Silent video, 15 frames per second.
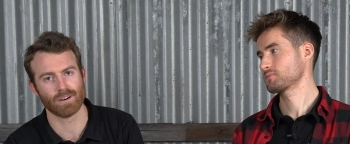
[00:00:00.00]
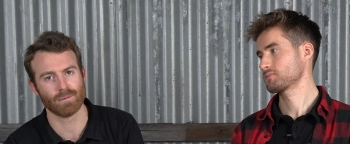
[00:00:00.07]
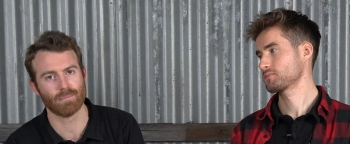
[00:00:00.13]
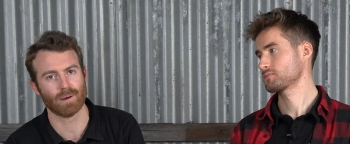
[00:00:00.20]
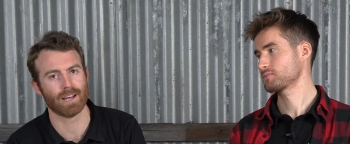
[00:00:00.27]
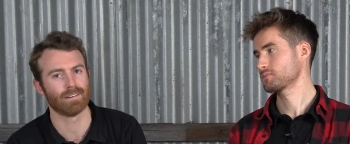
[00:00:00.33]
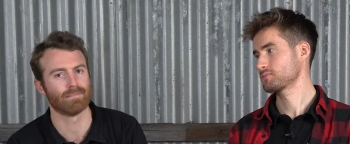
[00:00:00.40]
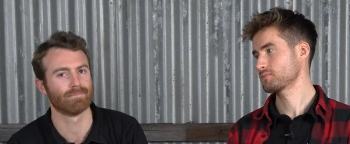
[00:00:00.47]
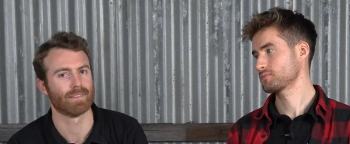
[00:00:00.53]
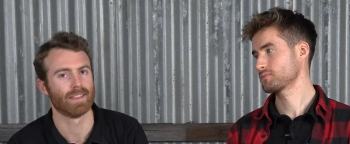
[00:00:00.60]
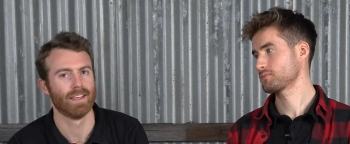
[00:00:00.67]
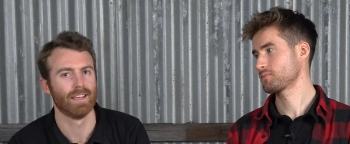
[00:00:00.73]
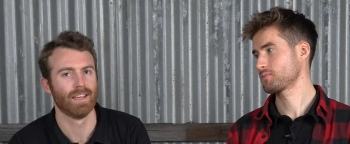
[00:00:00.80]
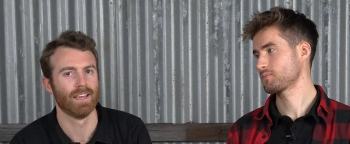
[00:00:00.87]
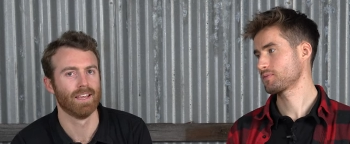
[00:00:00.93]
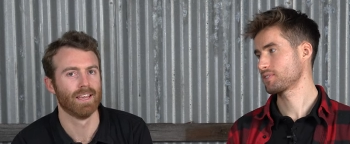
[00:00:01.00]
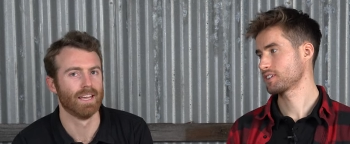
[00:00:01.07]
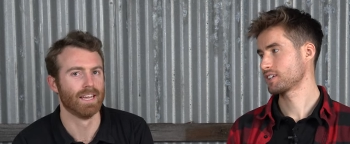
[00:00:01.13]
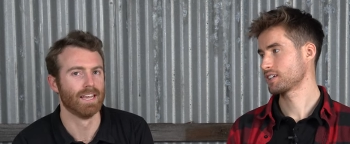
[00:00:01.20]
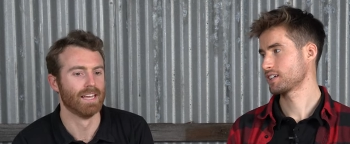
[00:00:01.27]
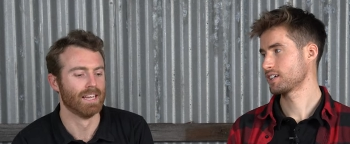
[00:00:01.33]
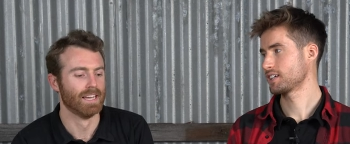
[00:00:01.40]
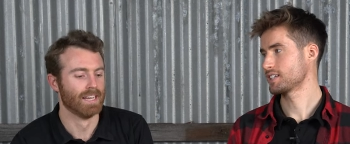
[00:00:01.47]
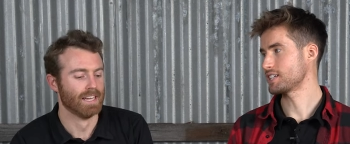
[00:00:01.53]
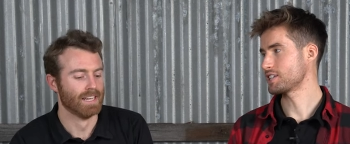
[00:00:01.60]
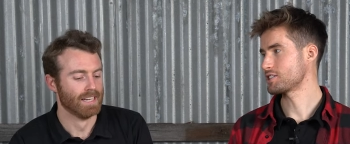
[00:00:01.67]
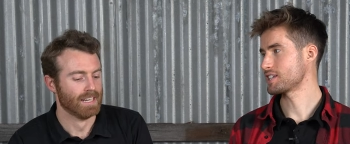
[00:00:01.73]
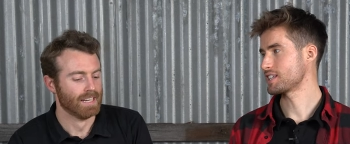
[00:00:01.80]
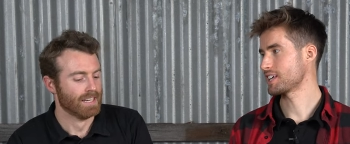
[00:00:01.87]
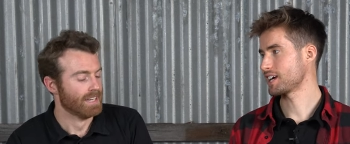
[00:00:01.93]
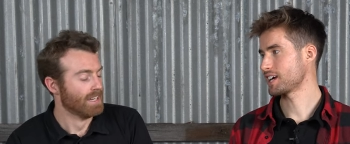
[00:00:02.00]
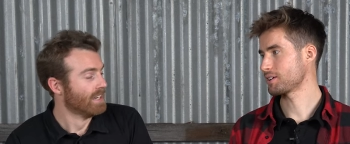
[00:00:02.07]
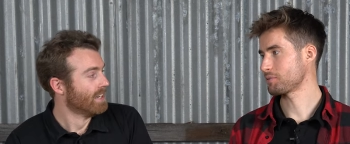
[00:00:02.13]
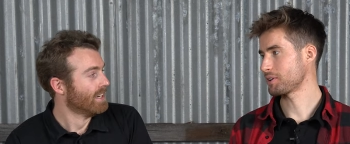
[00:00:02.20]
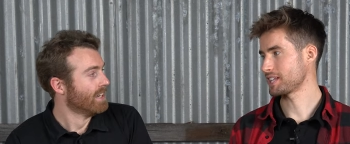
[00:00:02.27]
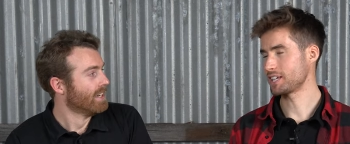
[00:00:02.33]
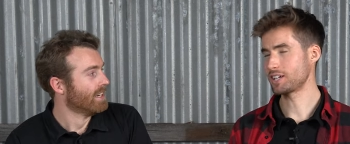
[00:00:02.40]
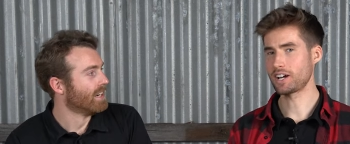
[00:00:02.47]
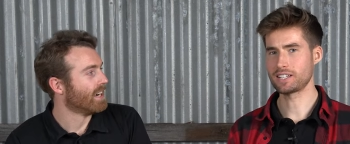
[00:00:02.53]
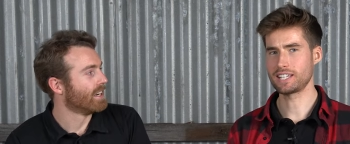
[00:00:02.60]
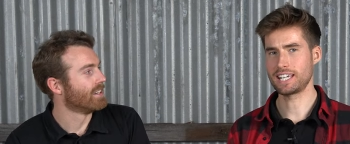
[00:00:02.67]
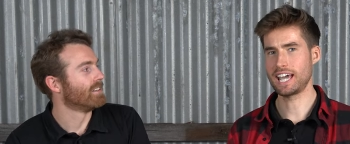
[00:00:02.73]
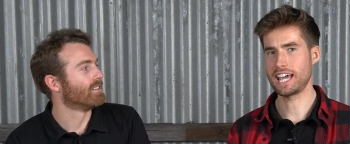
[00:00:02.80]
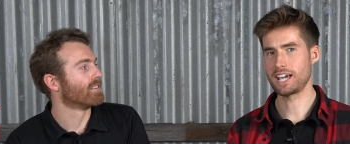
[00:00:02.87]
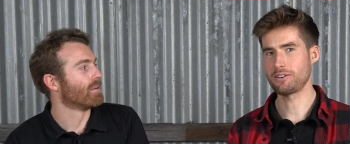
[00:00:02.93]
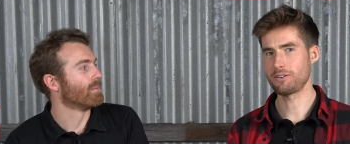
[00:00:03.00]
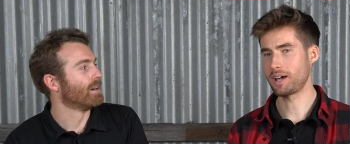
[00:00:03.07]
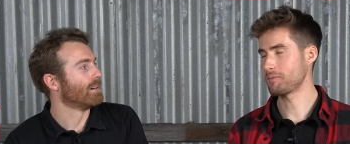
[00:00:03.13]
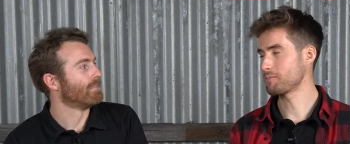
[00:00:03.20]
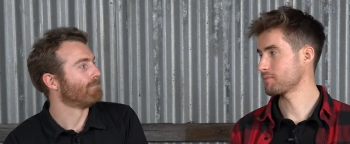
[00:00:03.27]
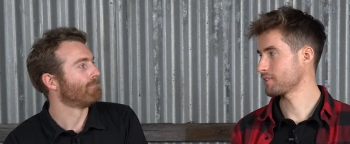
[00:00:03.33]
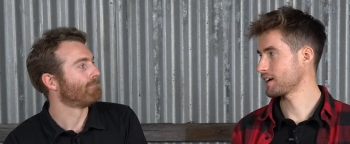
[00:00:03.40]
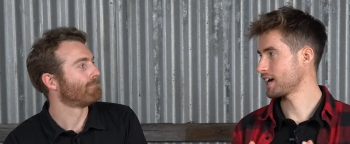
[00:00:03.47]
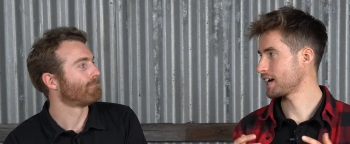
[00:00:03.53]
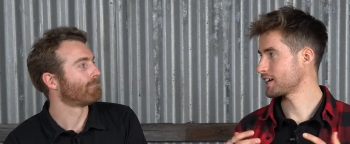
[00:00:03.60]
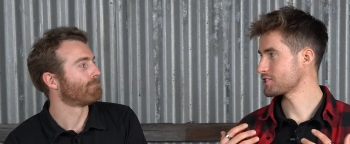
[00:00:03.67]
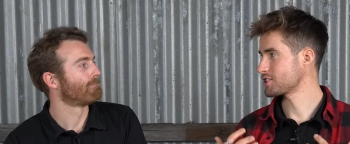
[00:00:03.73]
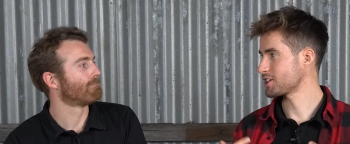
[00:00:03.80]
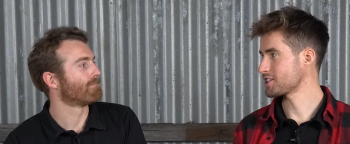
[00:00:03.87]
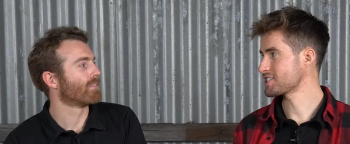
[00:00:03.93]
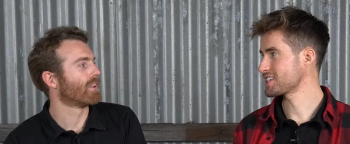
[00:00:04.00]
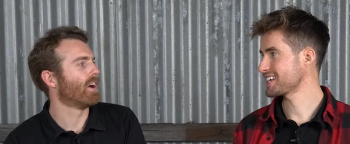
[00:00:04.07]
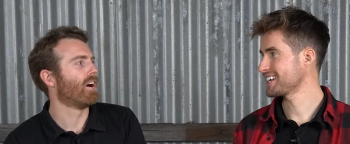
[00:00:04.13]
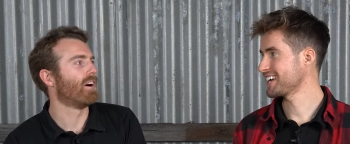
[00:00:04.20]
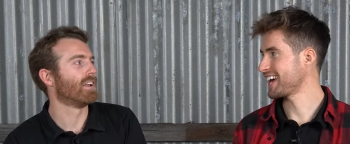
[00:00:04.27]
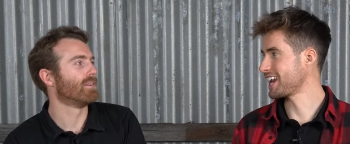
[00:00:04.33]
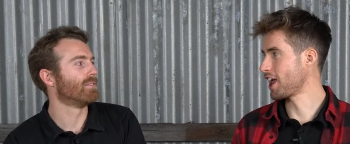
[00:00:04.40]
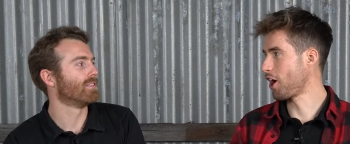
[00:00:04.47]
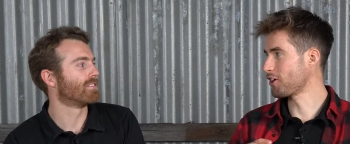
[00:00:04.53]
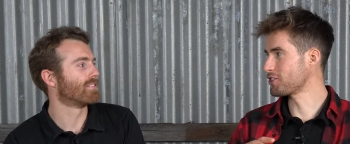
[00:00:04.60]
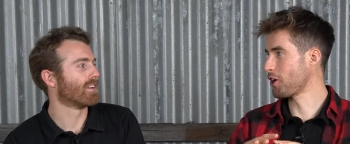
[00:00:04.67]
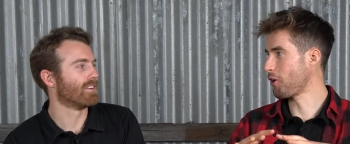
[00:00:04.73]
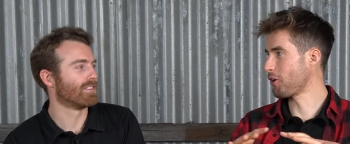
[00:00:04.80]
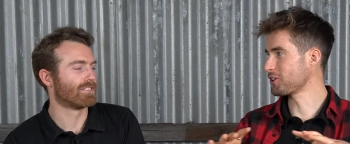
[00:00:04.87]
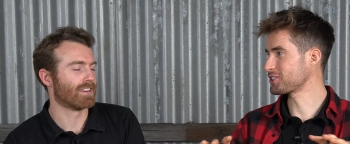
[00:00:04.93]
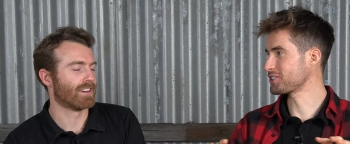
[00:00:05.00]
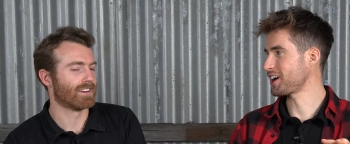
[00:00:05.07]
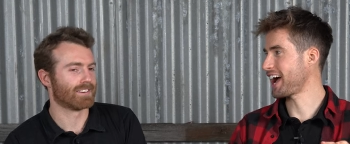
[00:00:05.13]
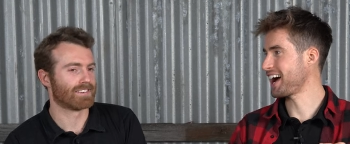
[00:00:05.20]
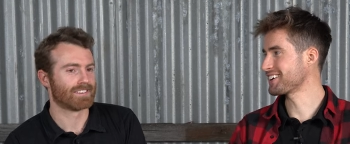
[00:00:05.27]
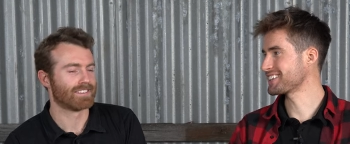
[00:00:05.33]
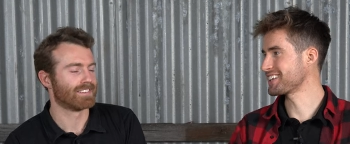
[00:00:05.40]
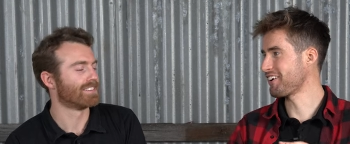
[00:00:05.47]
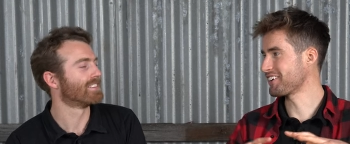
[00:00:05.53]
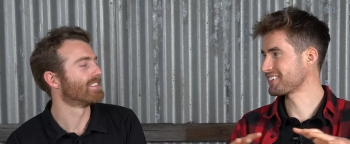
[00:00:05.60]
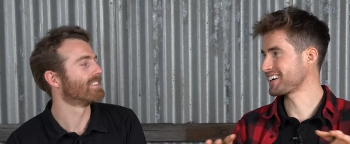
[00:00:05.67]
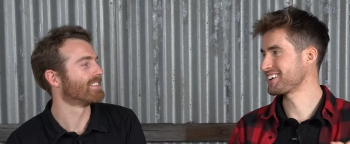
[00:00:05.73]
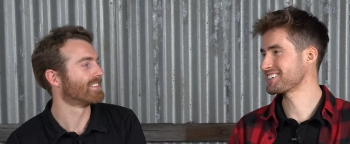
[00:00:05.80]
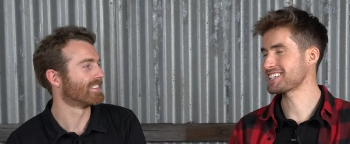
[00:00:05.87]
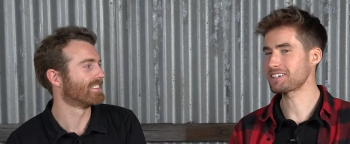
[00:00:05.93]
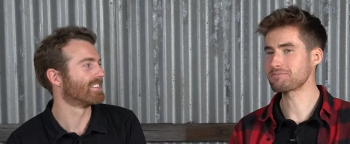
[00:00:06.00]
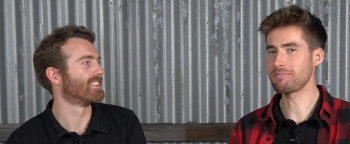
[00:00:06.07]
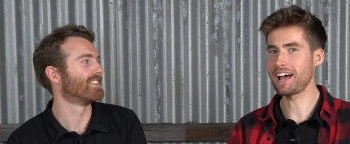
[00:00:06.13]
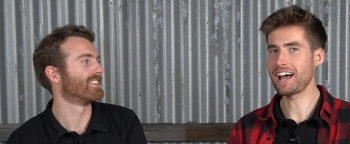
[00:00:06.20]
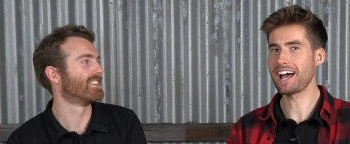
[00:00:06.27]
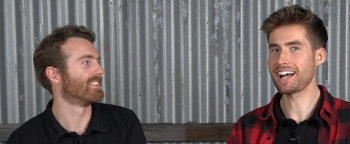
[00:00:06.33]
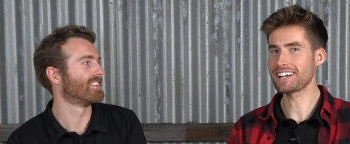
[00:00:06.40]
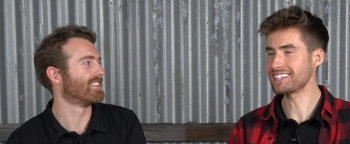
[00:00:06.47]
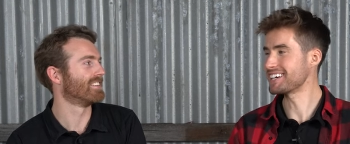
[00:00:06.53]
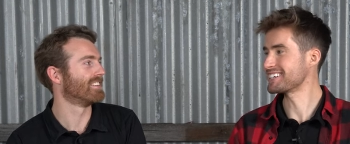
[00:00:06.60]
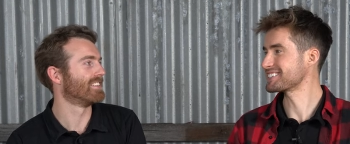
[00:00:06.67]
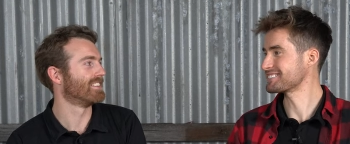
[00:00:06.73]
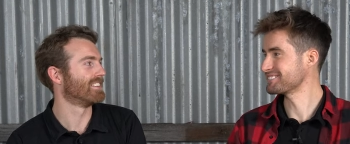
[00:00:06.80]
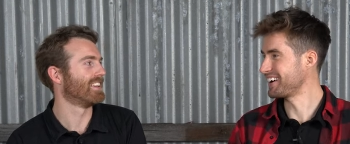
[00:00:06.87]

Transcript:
Speaker 1: on, but.
Speaker 2: Did you see that when he got the KOM uh, jersey? Oh, and all, so the whole stoked. crowd, the whole crowd was like Magnus,